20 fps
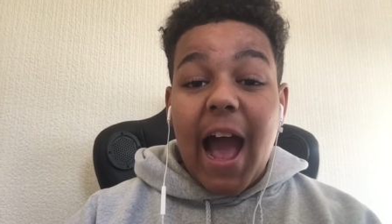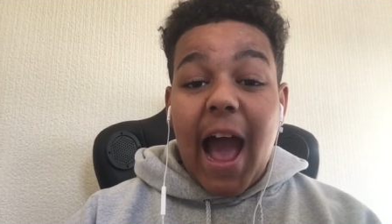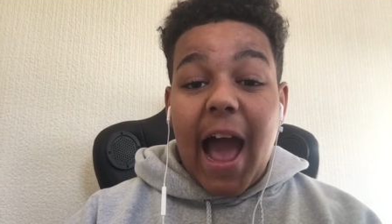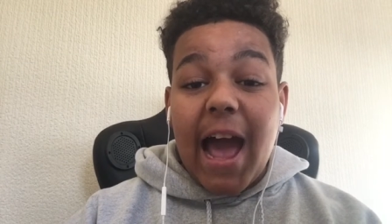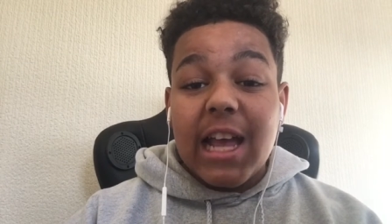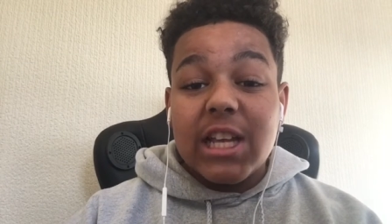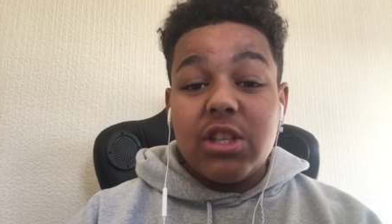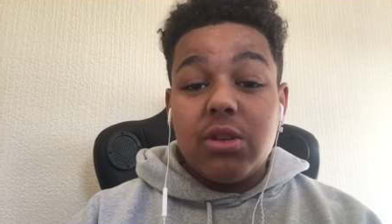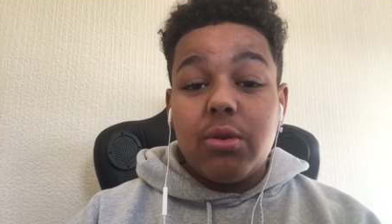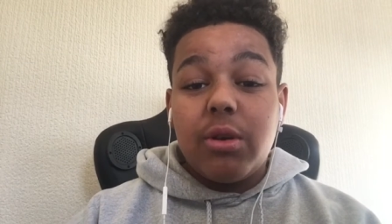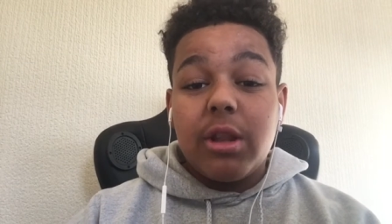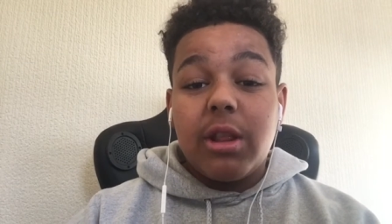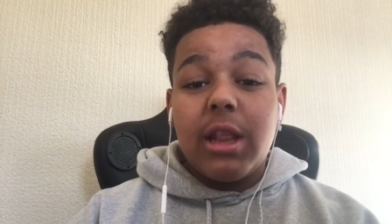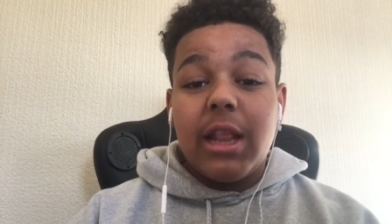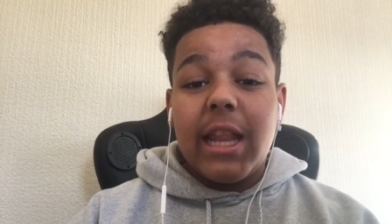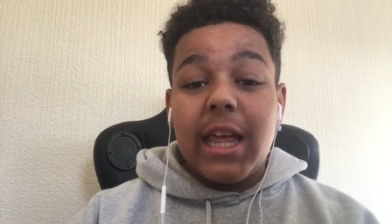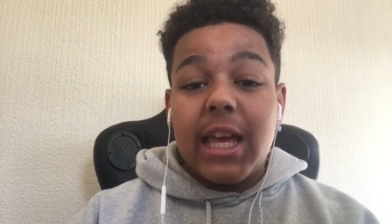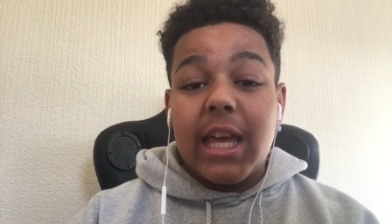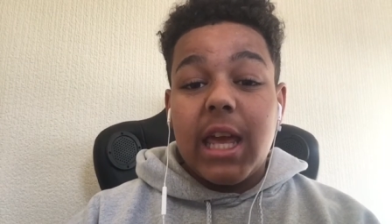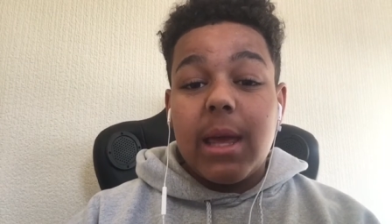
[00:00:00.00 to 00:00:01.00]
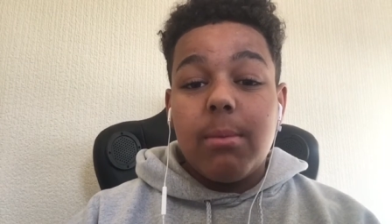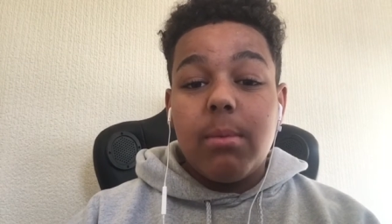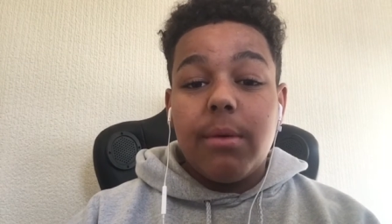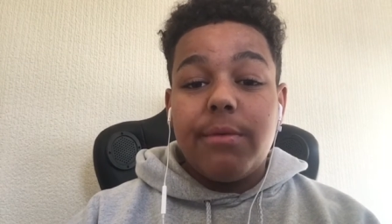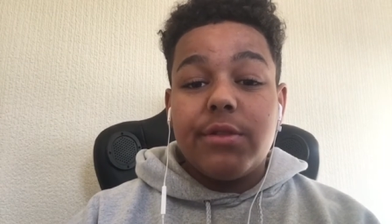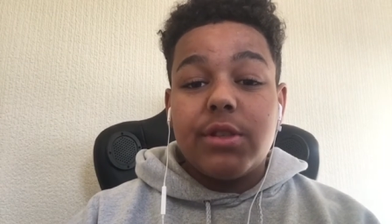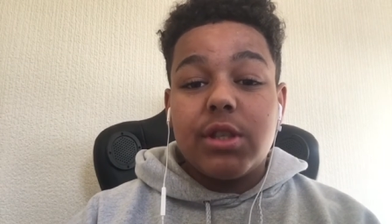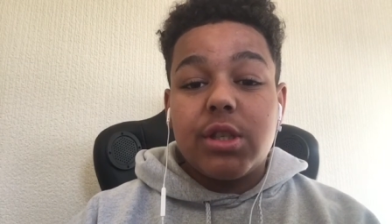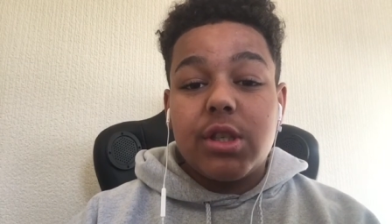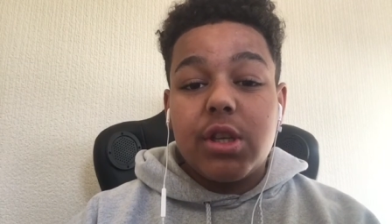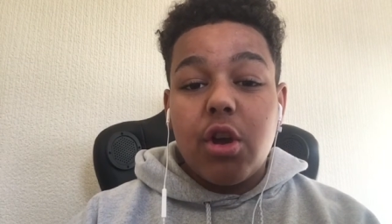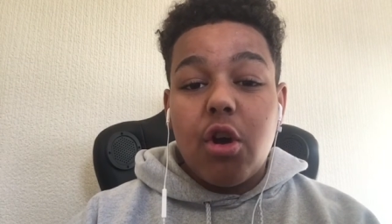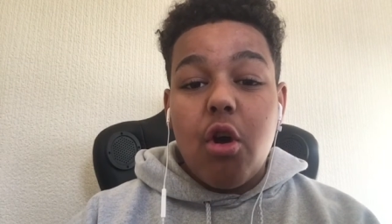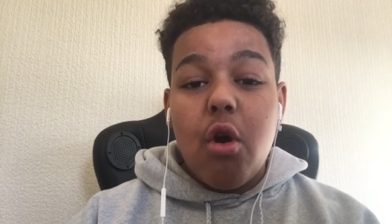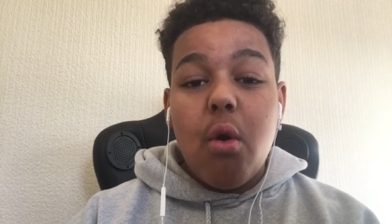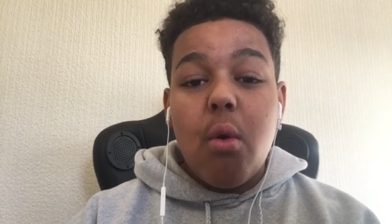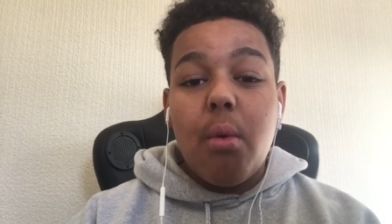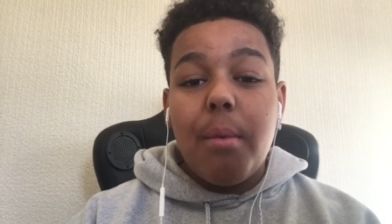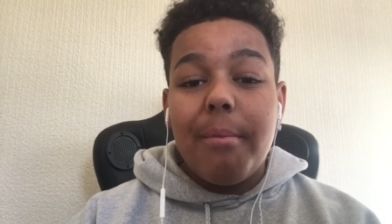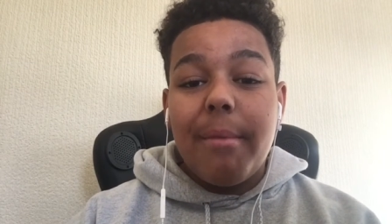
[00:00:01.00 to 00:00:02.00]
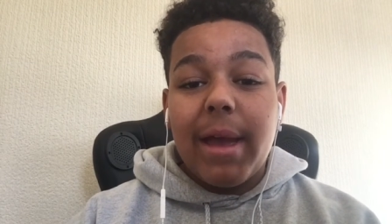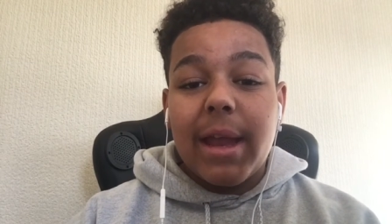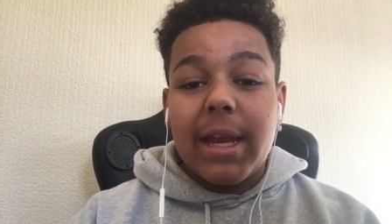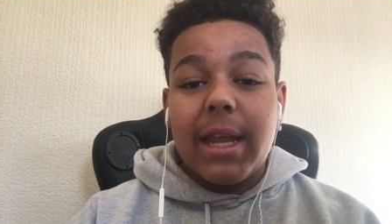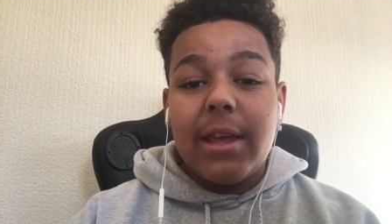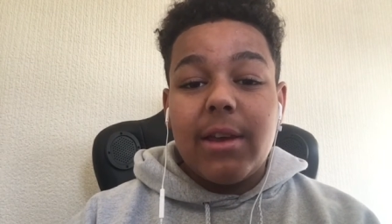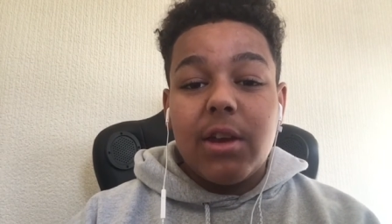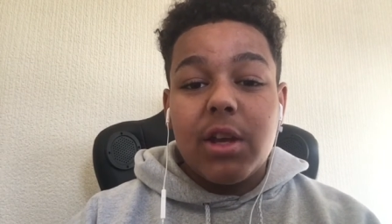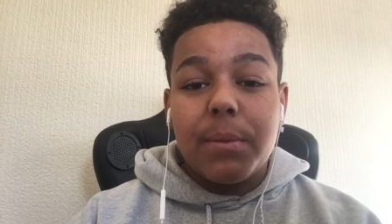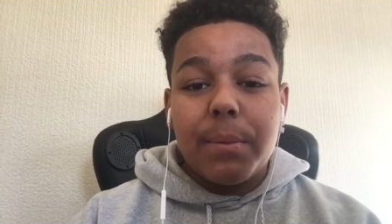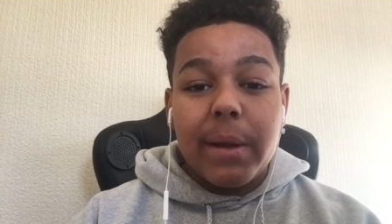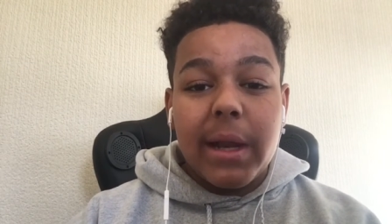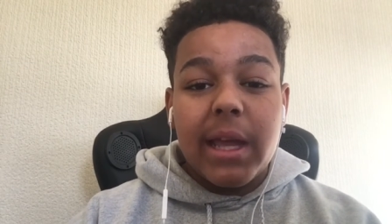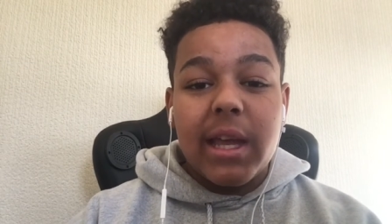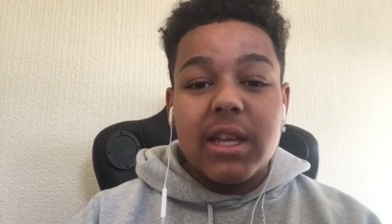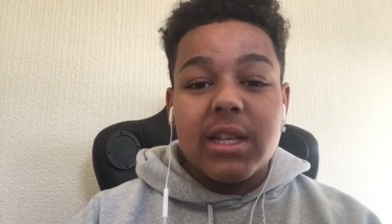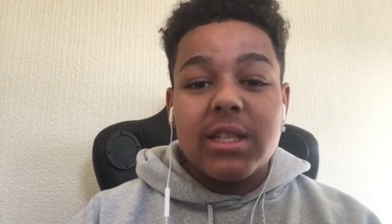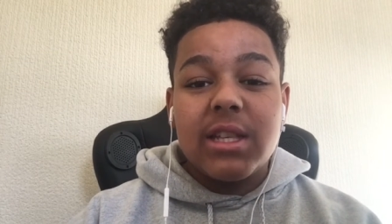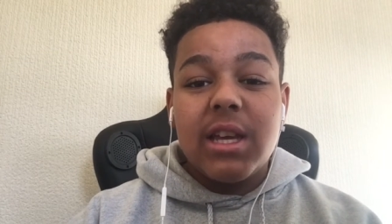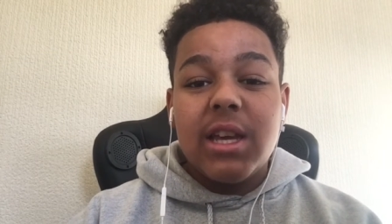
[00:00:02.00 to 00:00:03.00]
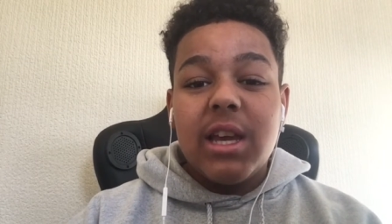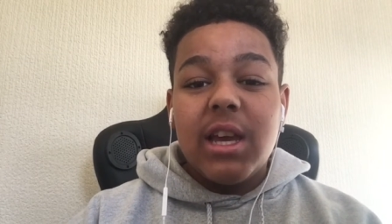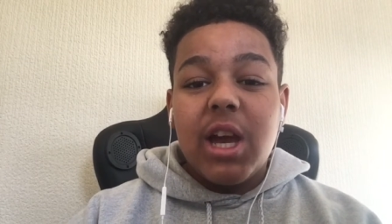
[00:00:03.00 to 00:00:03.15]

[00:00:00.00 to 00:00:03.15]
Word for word: as you could link him with so many good players.